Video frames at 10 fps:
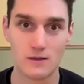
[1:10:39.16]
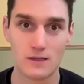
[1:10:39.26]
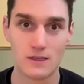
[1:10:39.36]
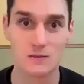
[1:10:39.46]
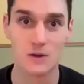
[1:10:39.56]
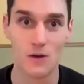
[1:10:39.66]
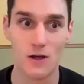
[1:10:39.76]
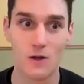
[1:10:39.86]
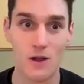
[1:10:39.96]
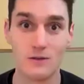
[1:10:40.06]
systems
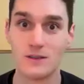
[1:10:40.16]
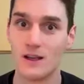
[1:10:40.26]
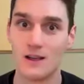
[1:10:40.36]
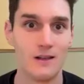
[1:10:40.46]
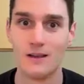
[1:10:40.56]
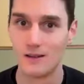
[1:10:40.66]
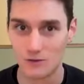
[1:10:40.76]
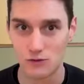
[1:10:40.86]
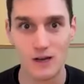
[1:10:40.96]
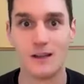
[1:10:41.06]
around
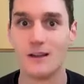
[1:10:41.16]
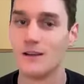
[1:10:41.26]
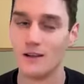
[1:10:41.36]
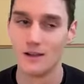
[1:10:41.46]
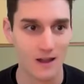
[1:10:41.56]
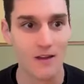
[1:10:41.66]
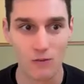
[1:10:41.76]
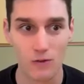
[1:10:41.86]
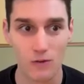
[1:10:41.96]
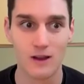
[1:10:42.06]
training.
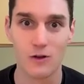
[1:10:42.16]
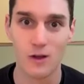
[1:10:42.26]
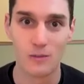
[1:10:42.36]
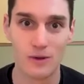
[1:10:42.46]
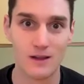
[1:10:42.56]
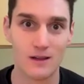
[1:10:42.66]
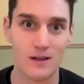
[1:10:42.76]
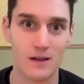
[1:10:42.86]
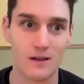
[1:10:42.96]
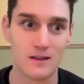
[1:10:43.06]
Everyone in our
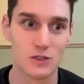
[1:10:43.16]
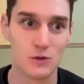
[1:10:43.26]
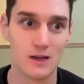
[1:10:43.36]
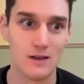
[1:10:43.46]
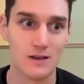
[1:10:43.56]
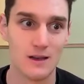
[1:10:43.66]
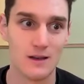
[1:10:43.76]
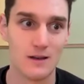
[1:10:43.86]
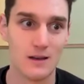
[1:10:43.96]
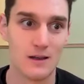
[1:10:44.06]
company is trained
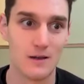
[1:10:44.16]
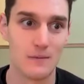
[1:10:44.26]
in